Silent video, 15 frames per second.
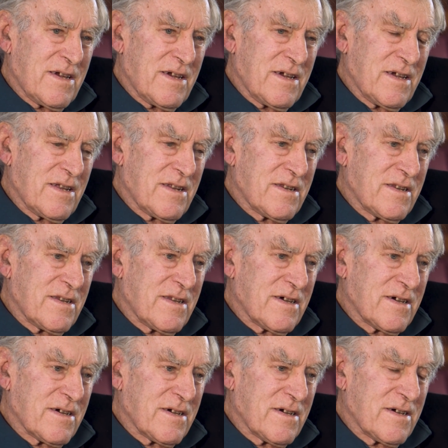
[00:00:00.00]
And
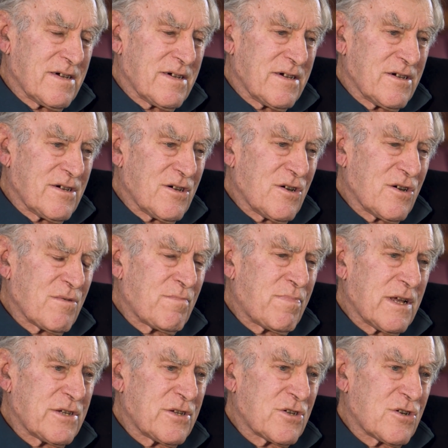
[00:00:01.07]
uh, oh, in
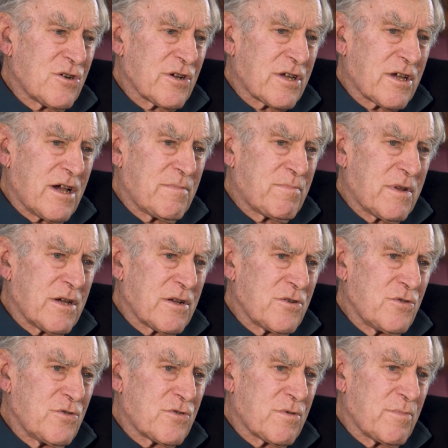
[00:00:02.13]
places like Cape Town,
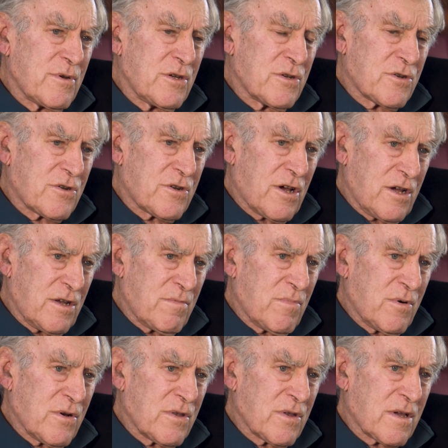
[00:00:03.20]
you used to be entertained
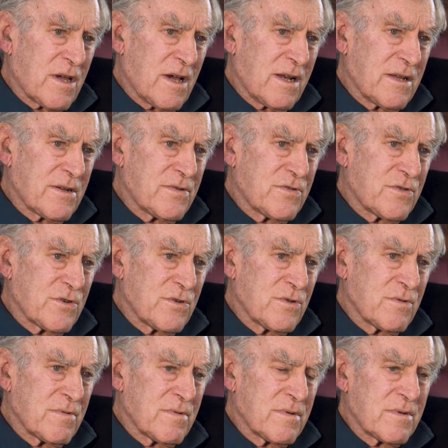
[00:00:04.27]
by the coloureds,
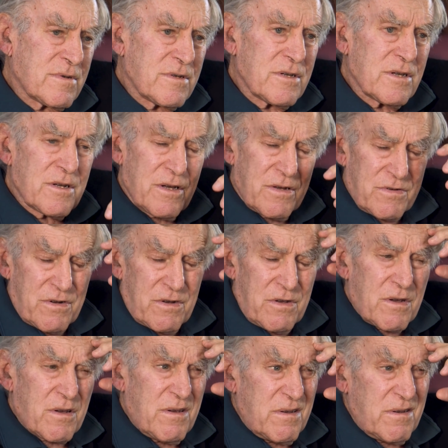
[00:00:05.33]
and you know, so
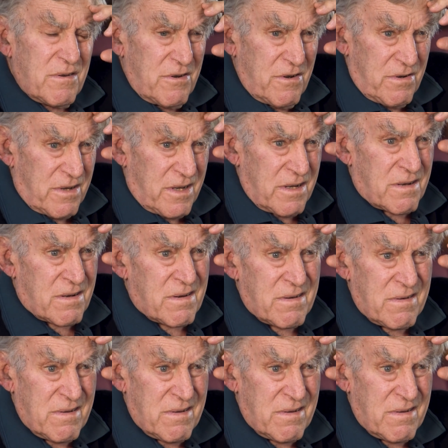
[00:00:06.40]
you you did get,